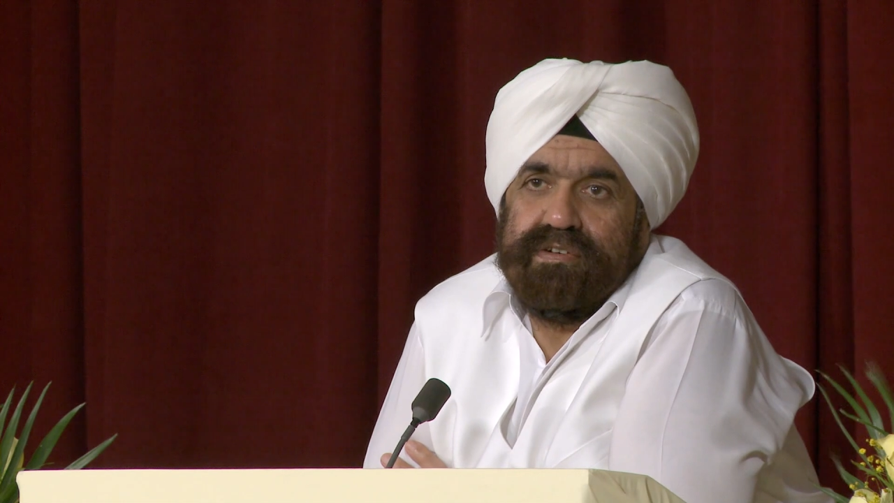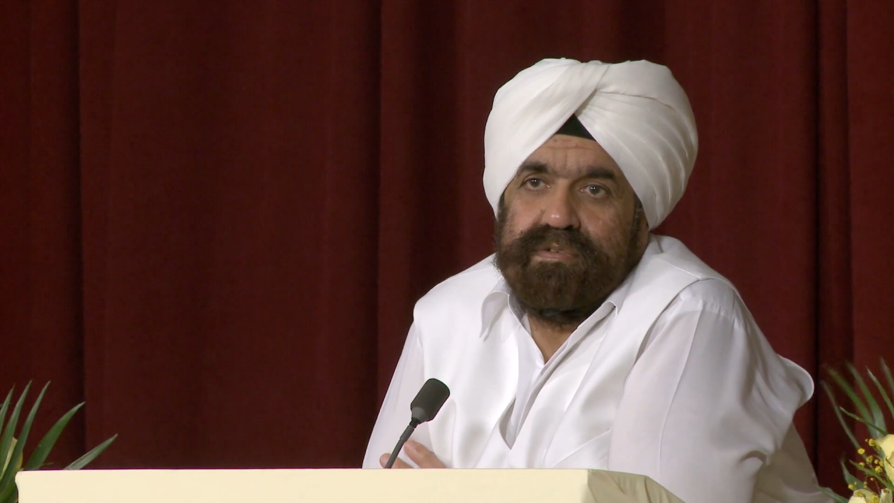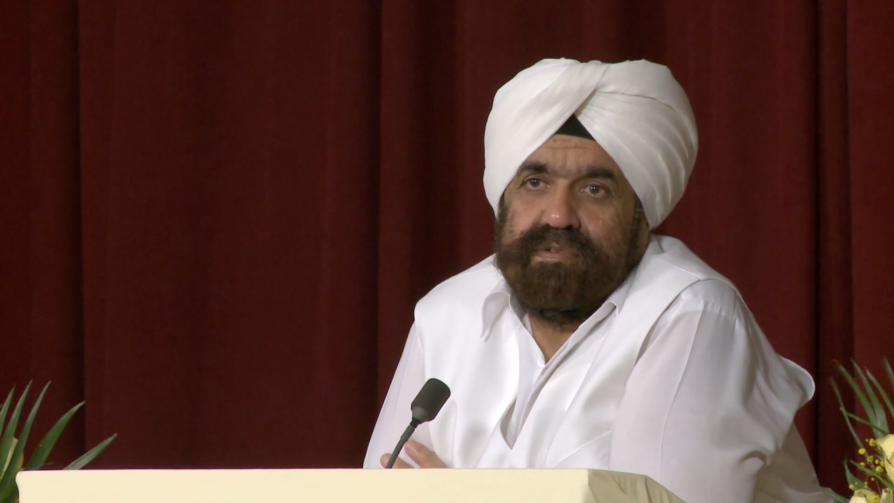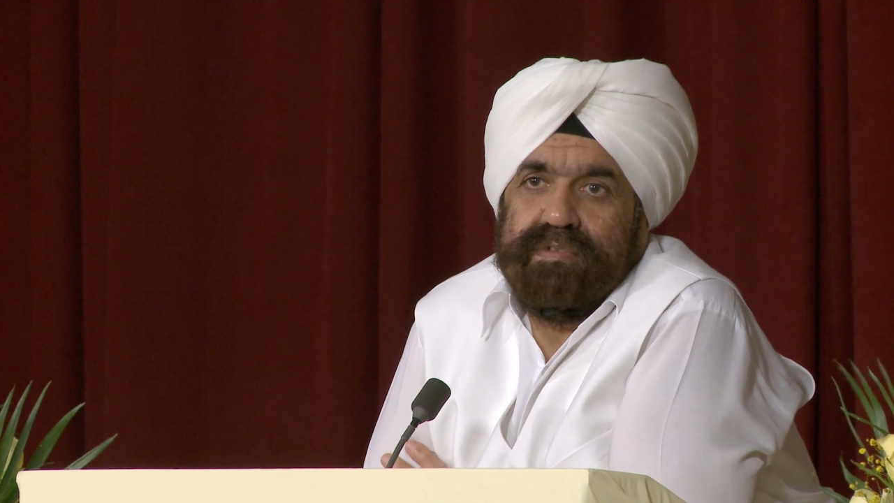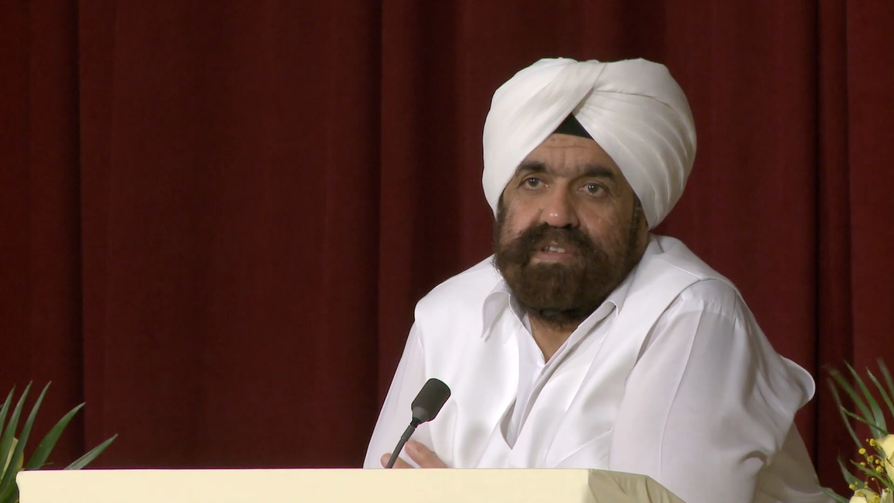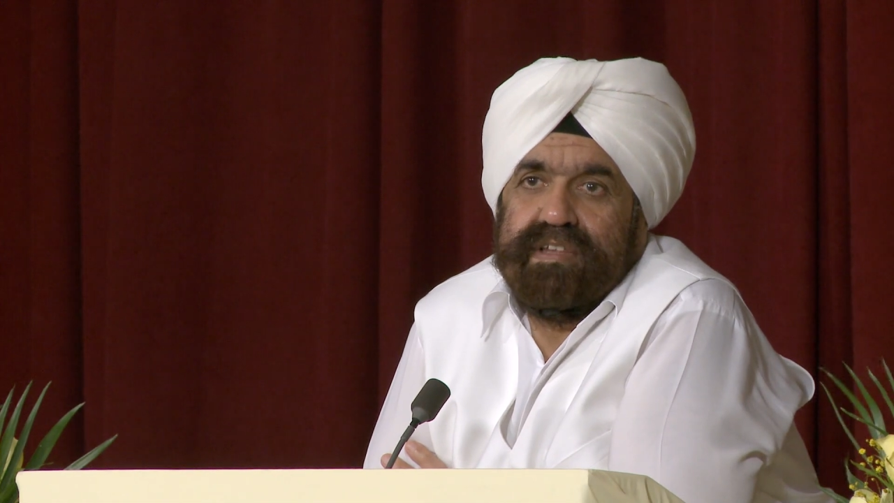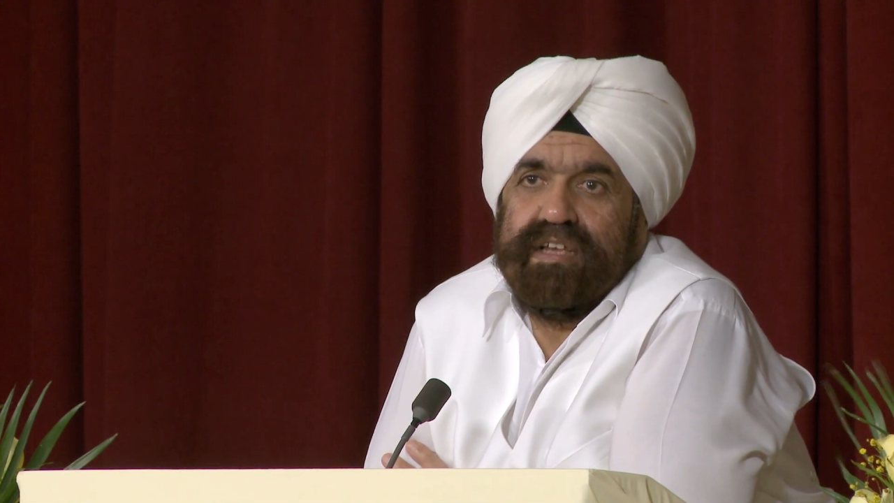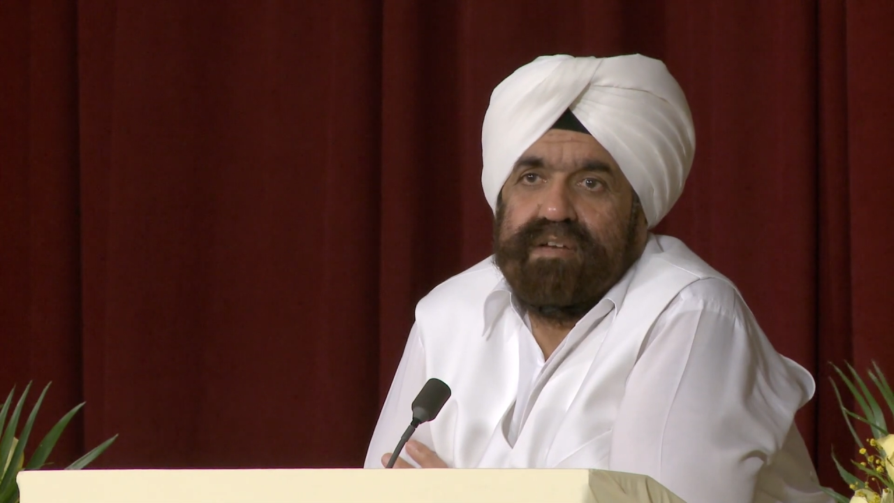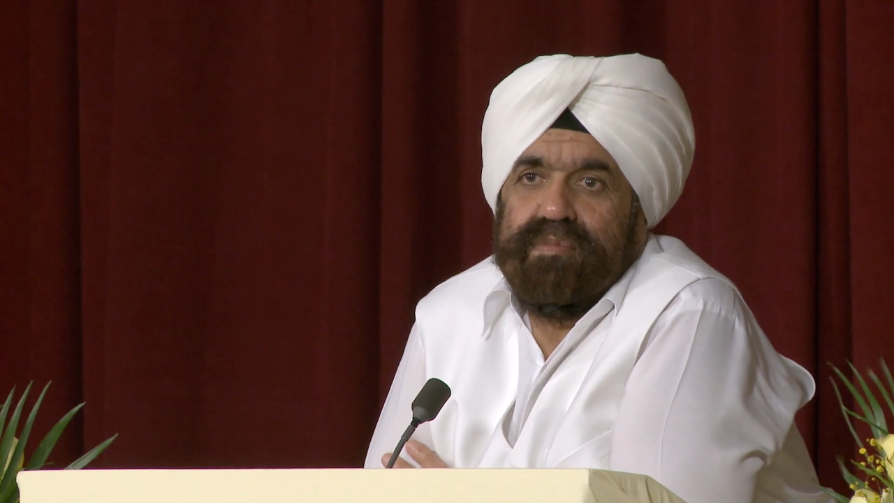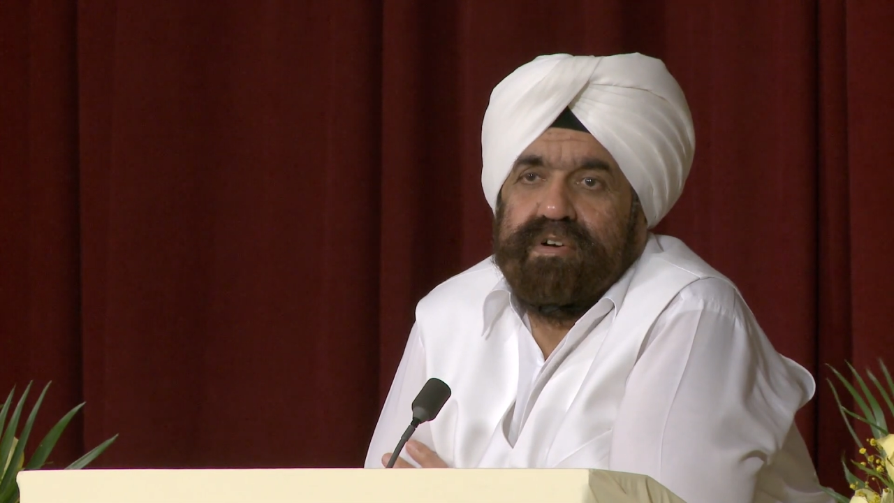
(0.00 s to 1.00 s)
so when we
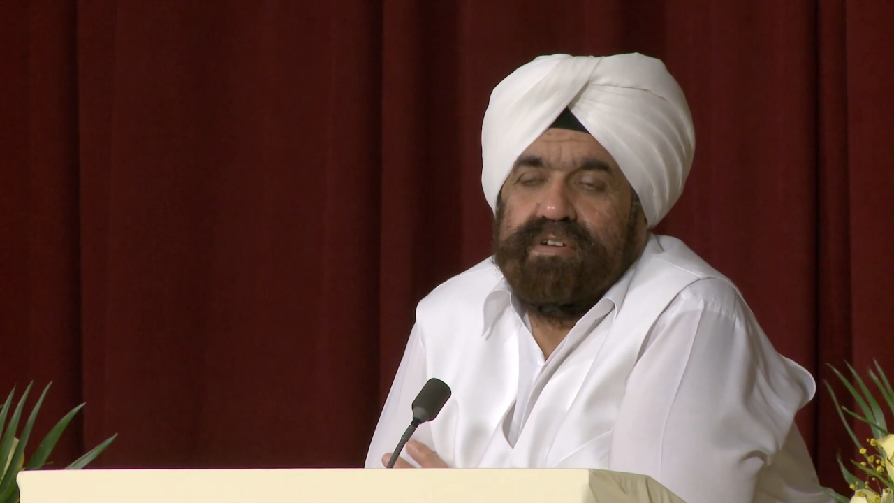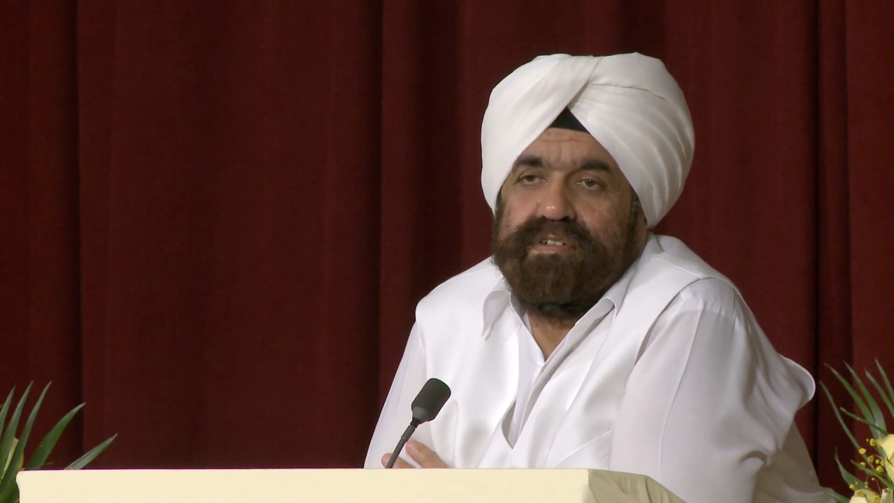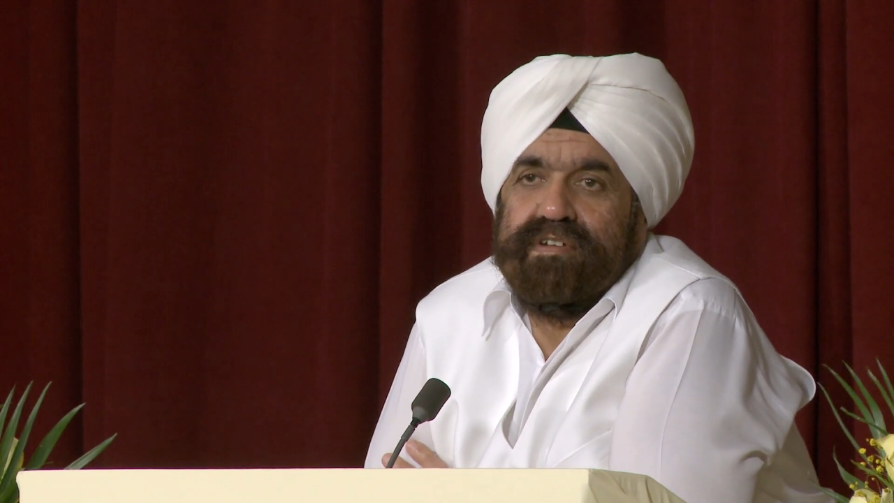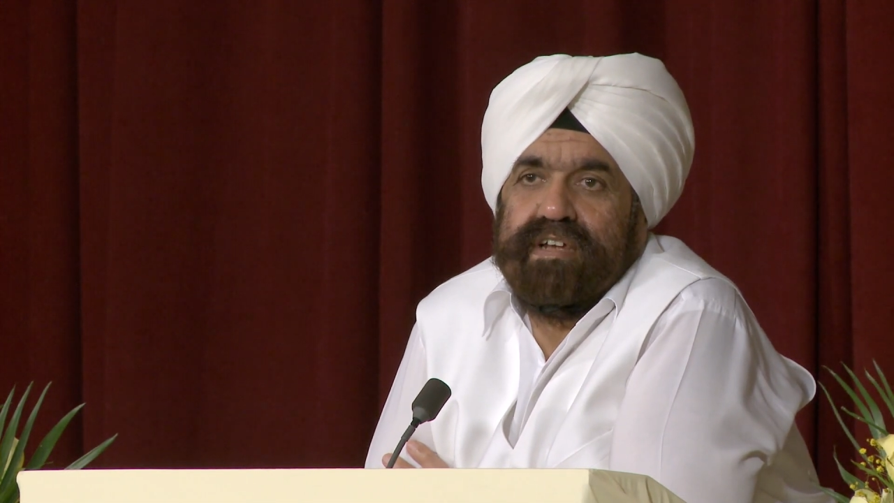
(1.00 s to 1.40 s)
think about